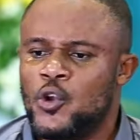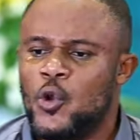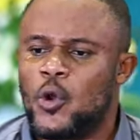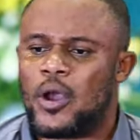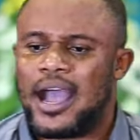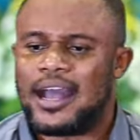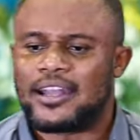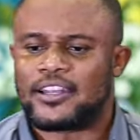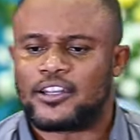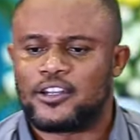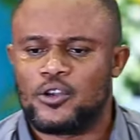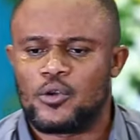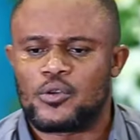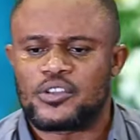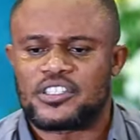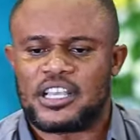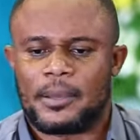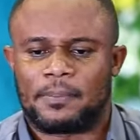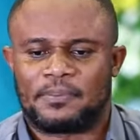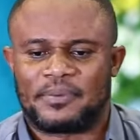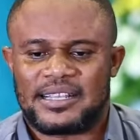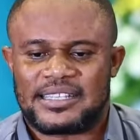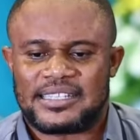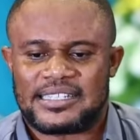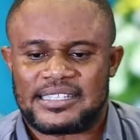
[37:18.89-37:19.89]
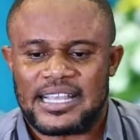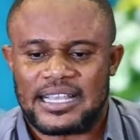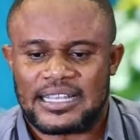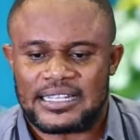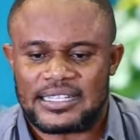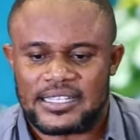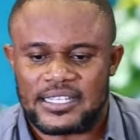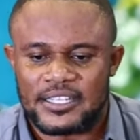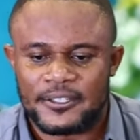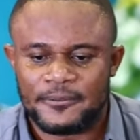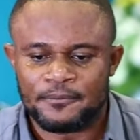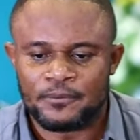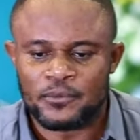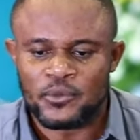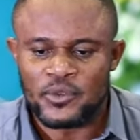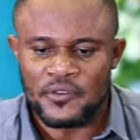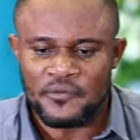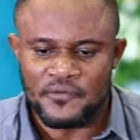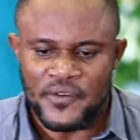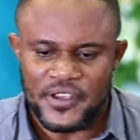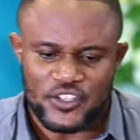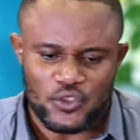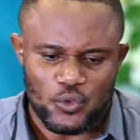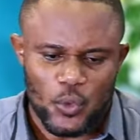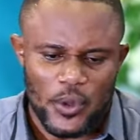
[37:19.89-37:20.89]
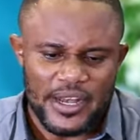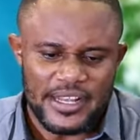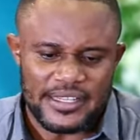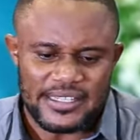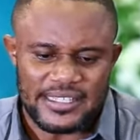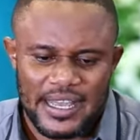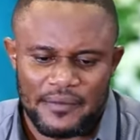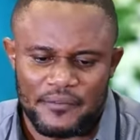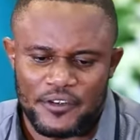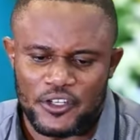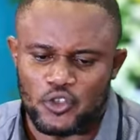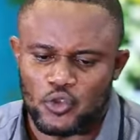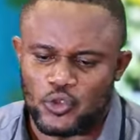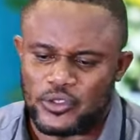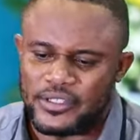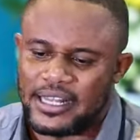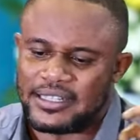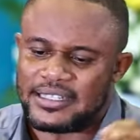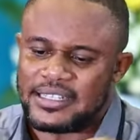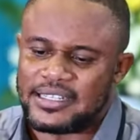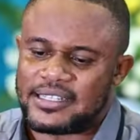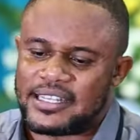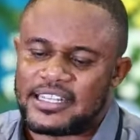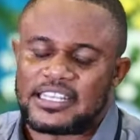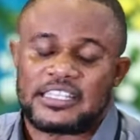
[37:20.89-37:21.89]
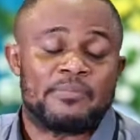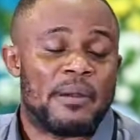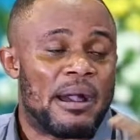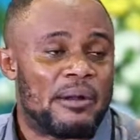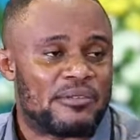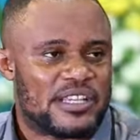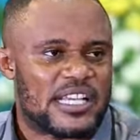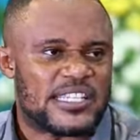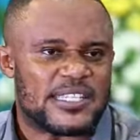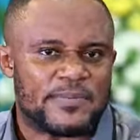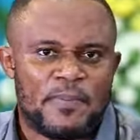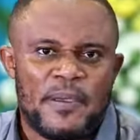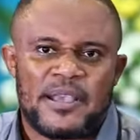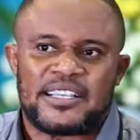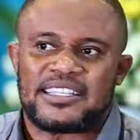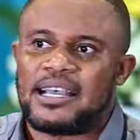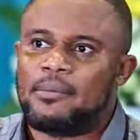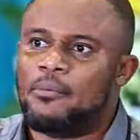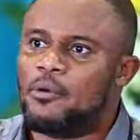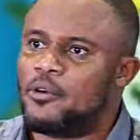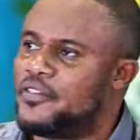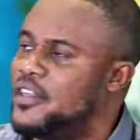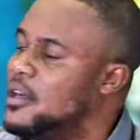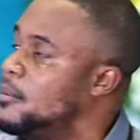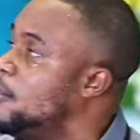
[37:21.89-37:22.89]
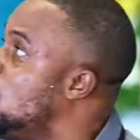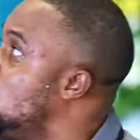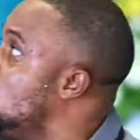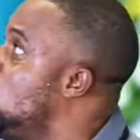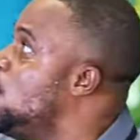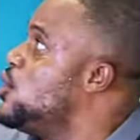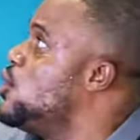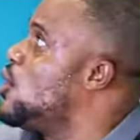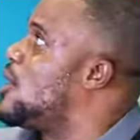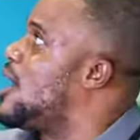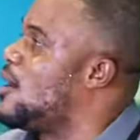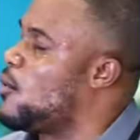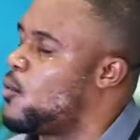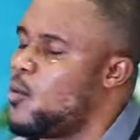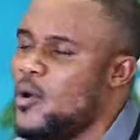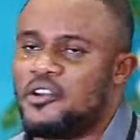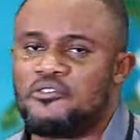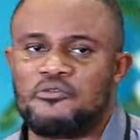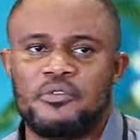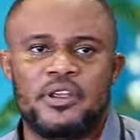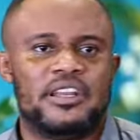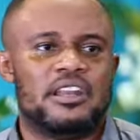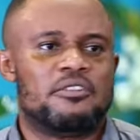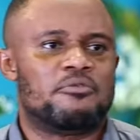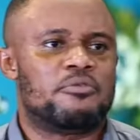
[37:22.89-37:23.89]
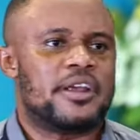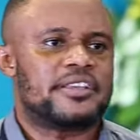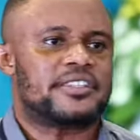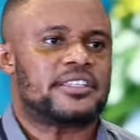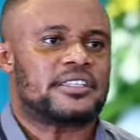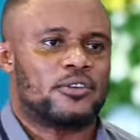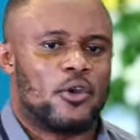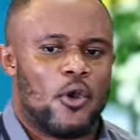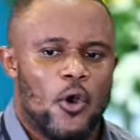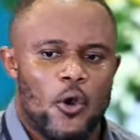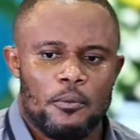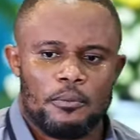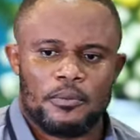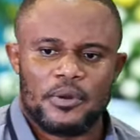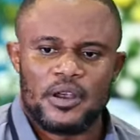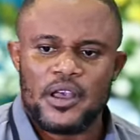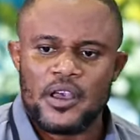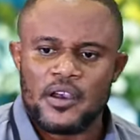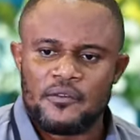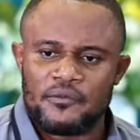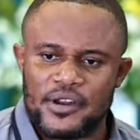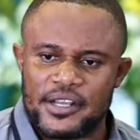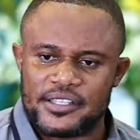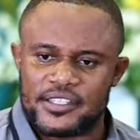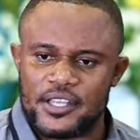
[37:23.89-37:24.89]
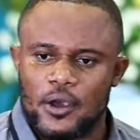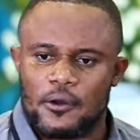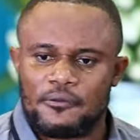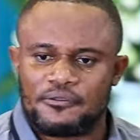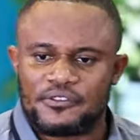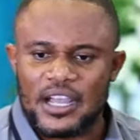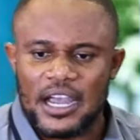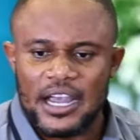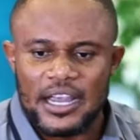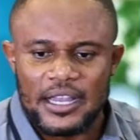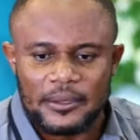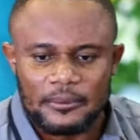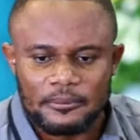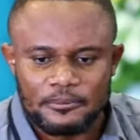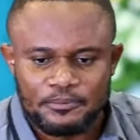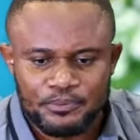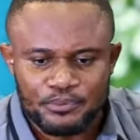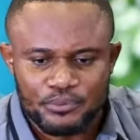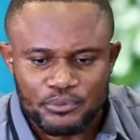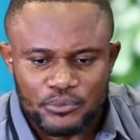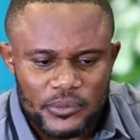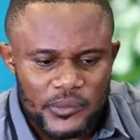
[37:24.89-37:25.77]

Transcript: Look at Luke chapter 6, verse 27 to 36, but I'll just pick some of them. You can go and read the rest home for the sake of time.